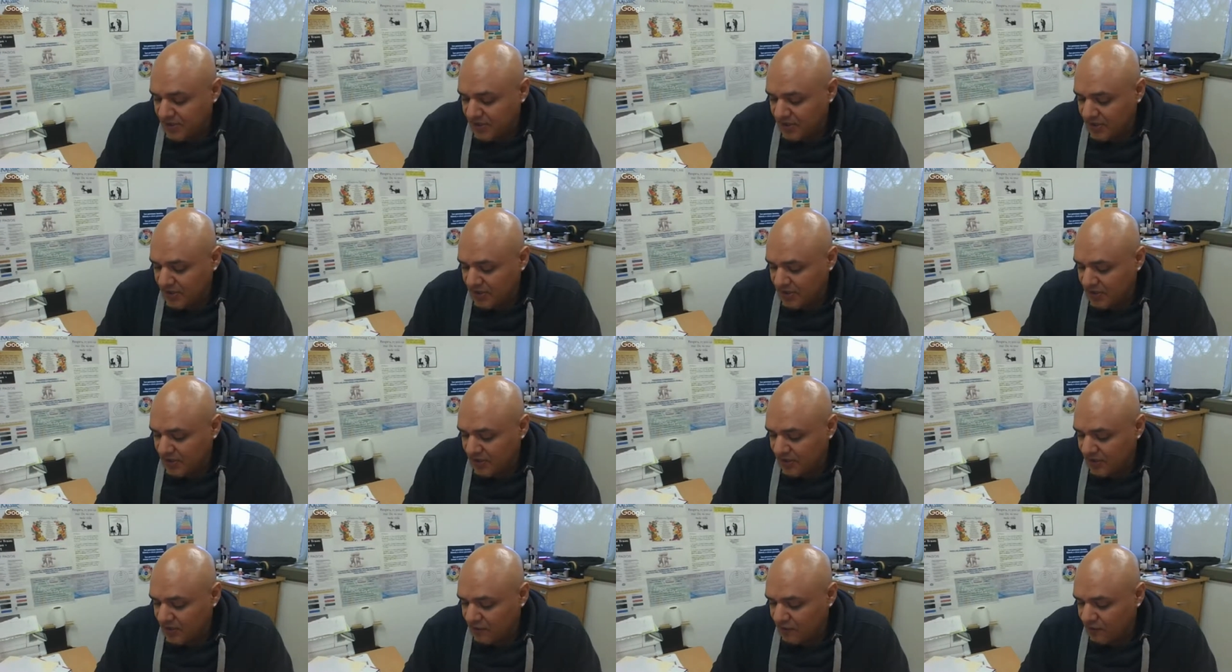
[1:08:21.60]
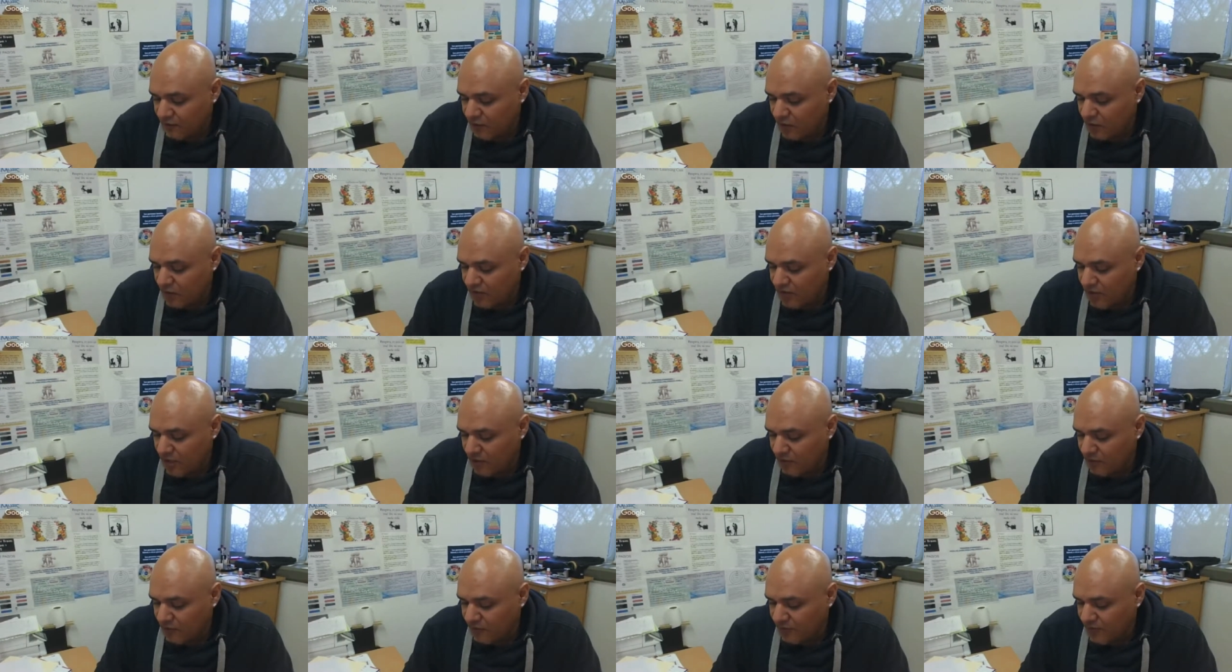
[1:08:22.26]
uh, for
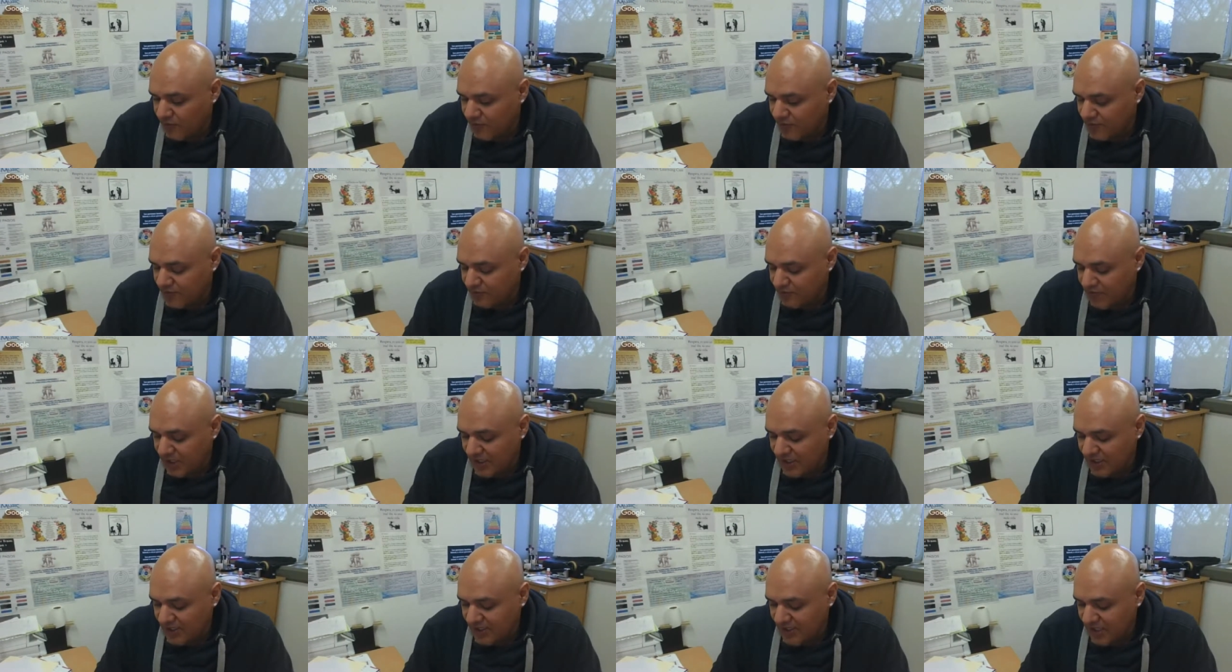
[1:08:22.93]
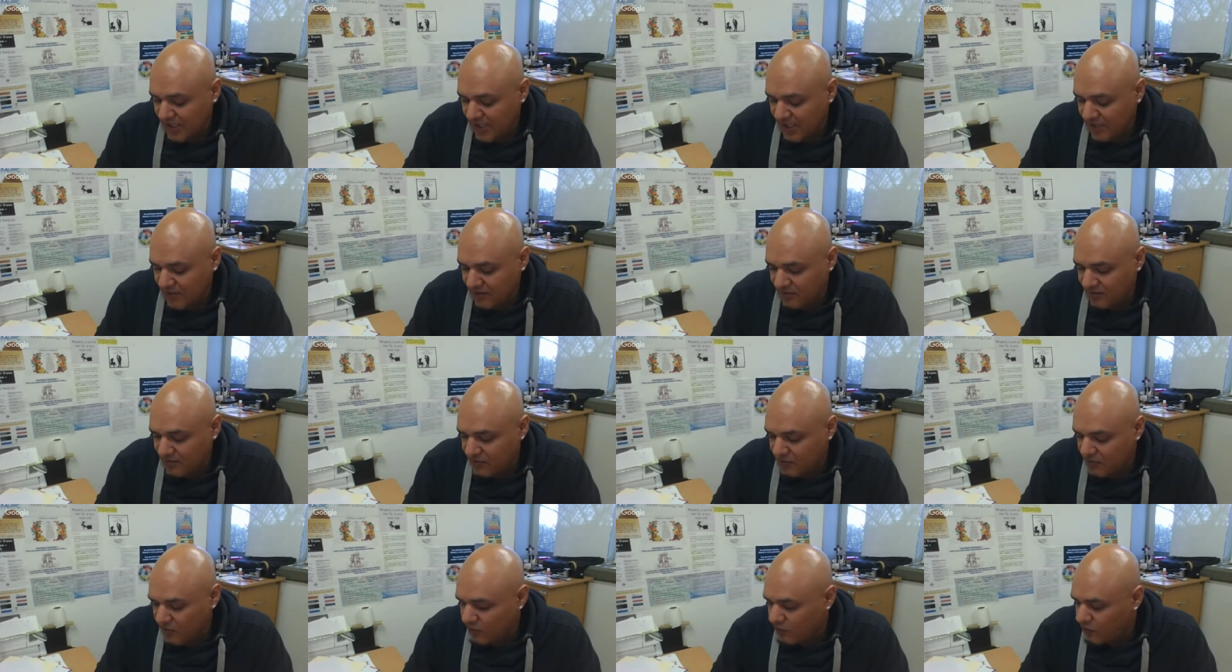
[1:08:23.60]
some of us may
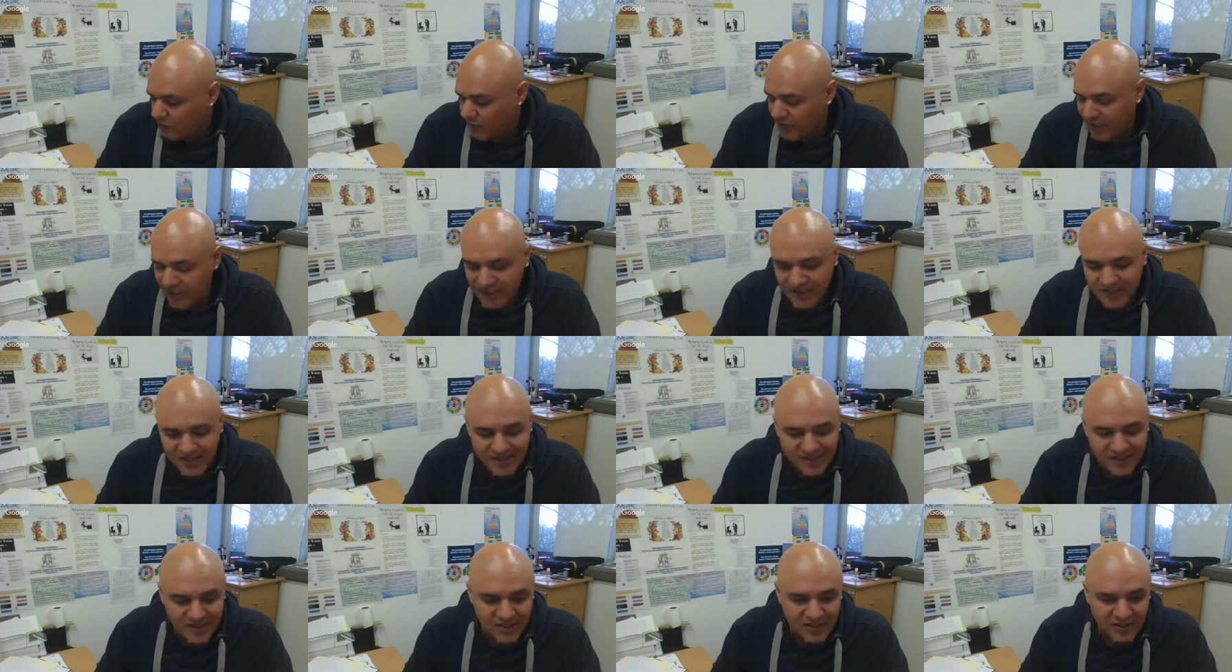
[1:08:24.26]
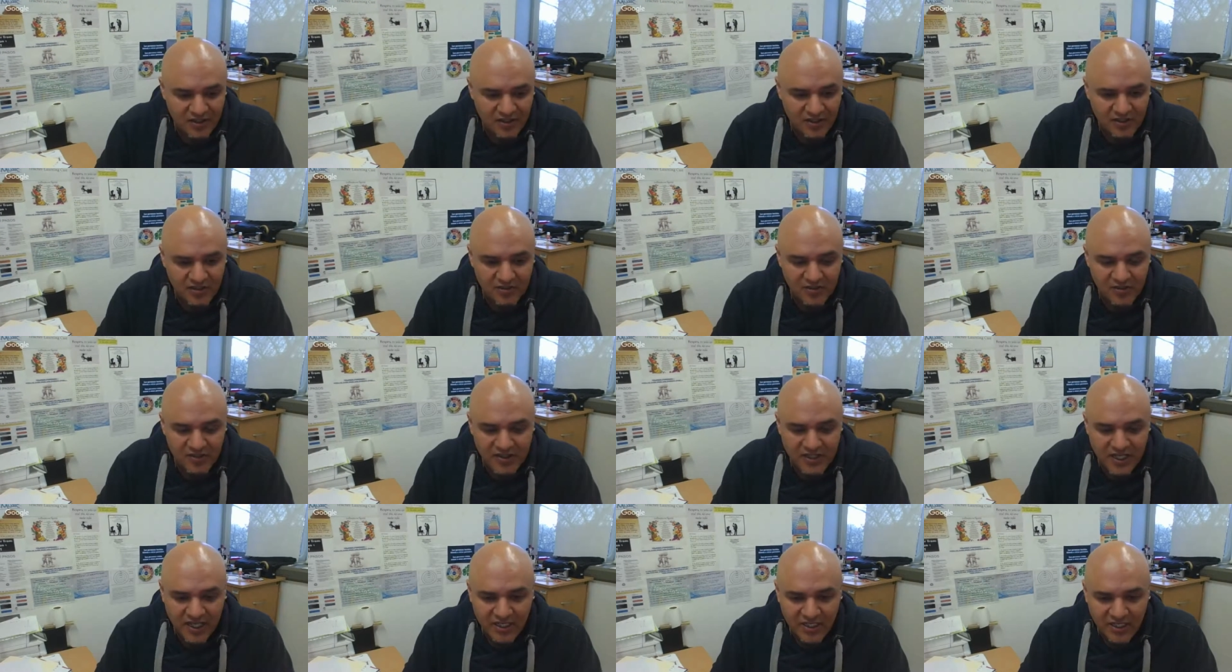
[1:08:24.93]
sound too fancy or too
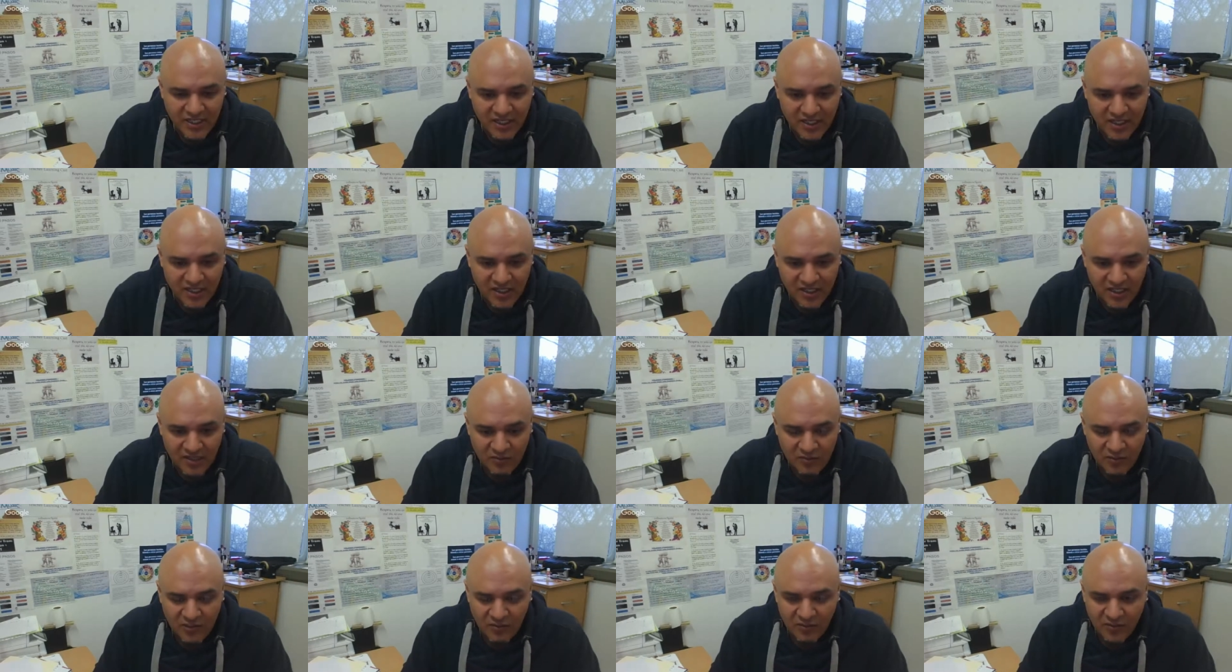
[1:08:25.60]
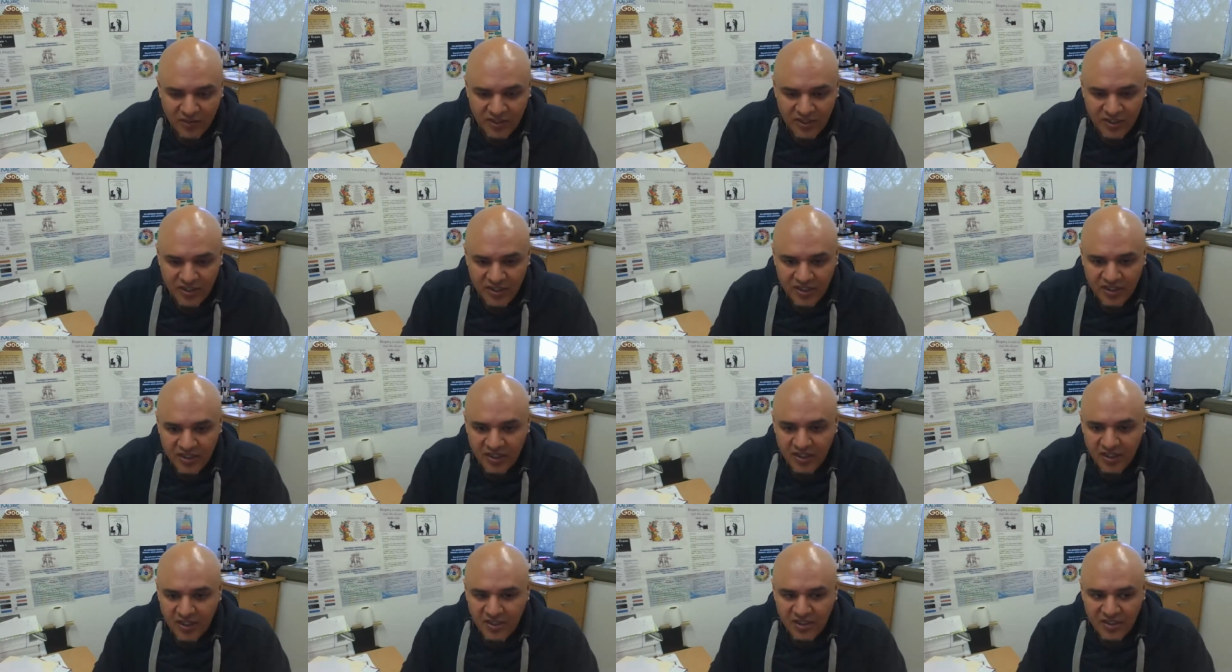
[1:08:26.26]
technical when
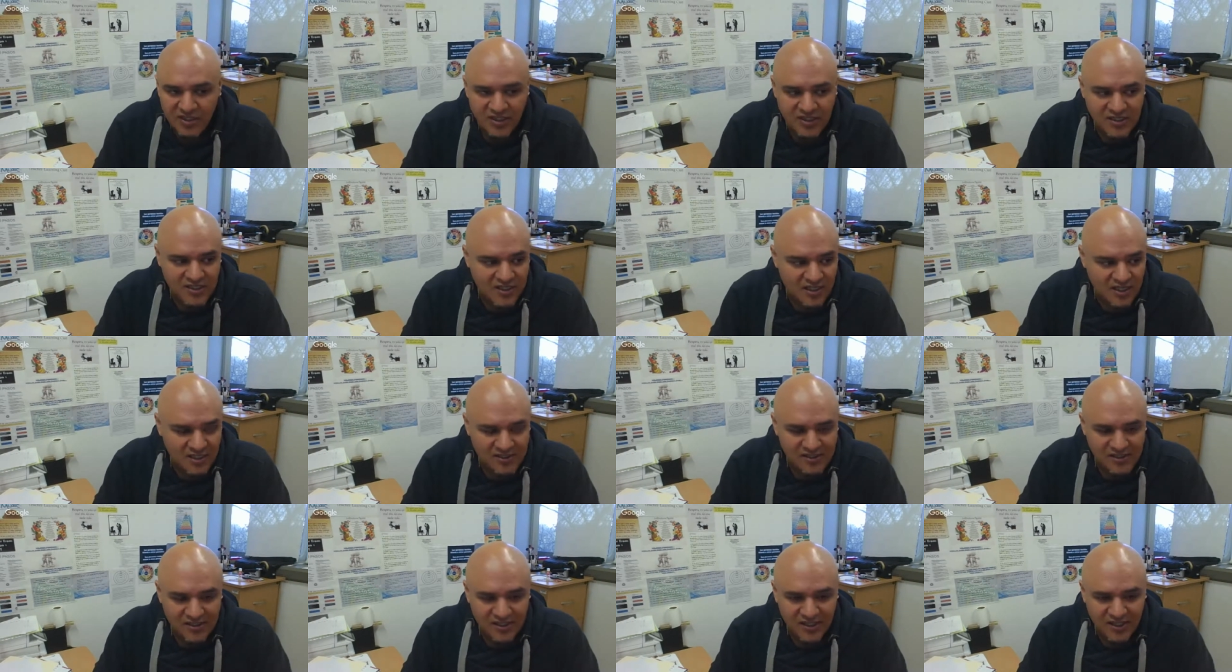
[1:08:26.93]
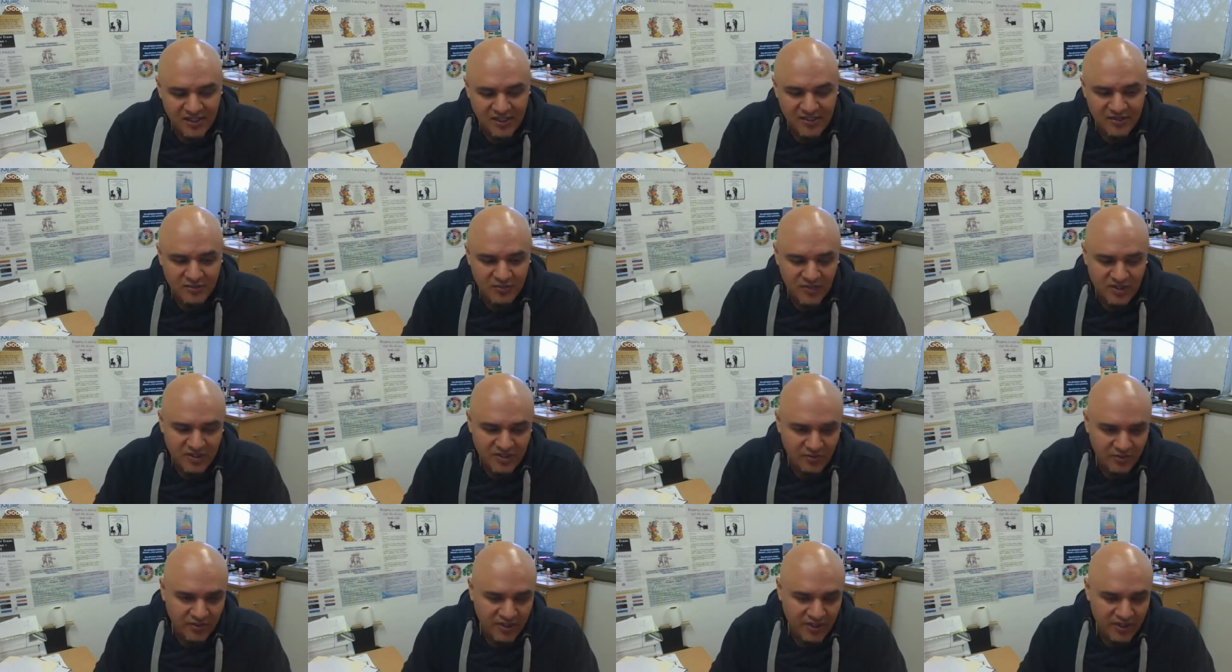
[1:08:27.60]
we discuss things
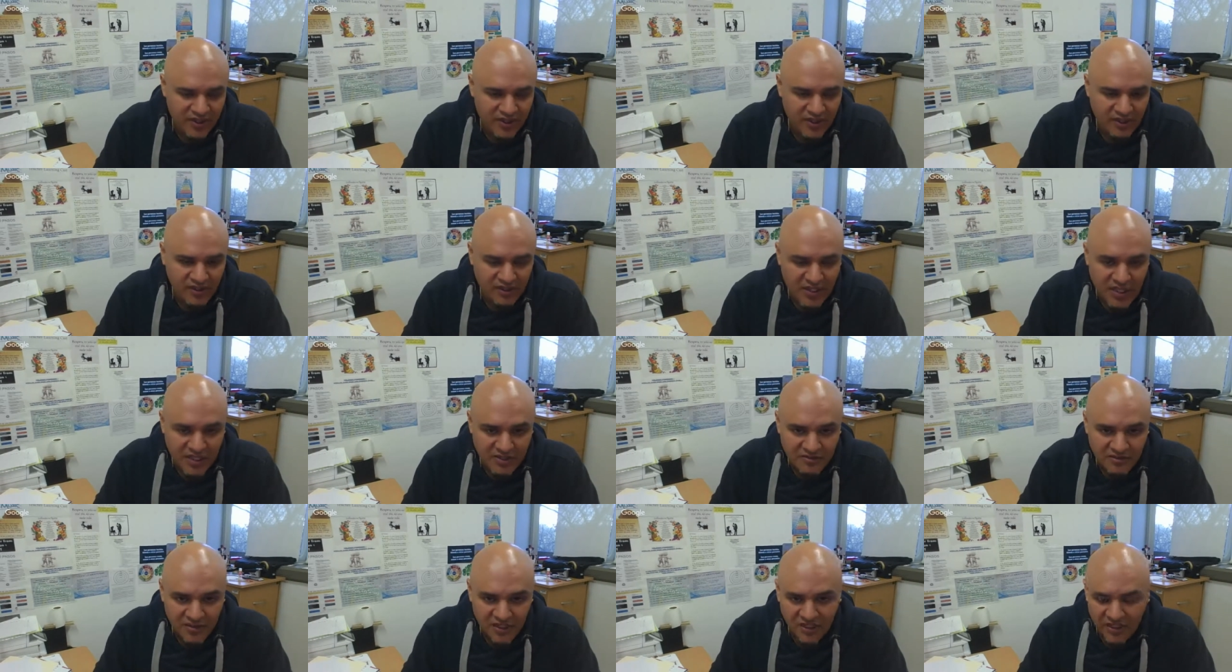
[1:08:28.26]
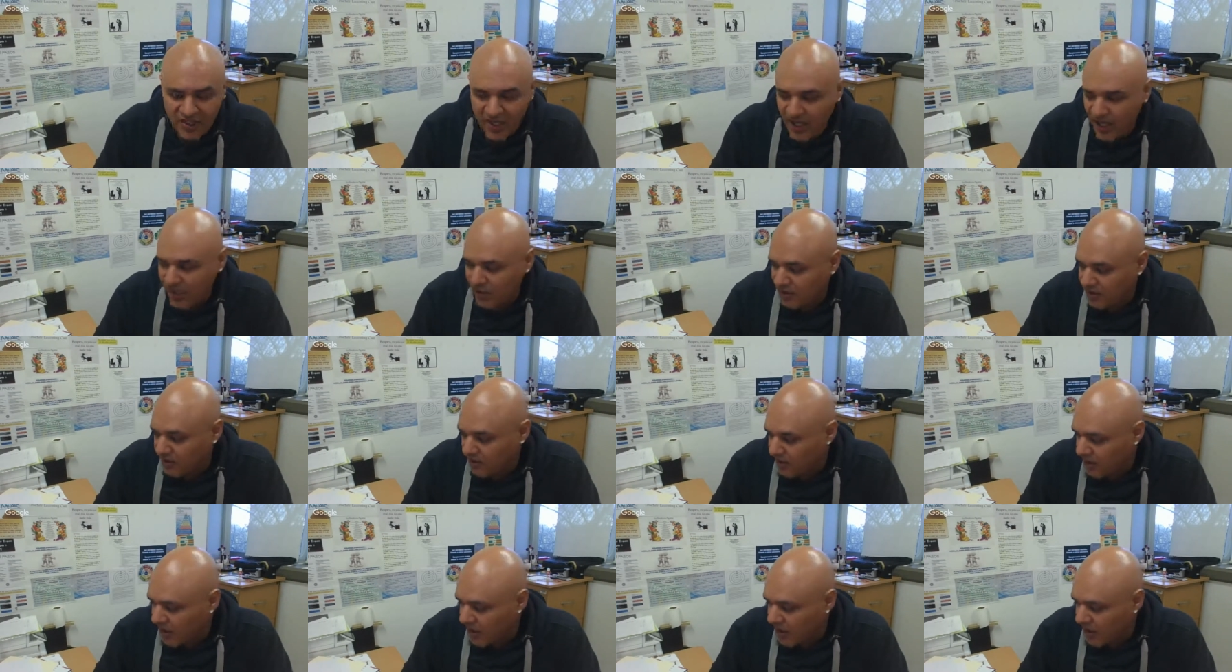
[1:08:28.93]
which we naturally handle,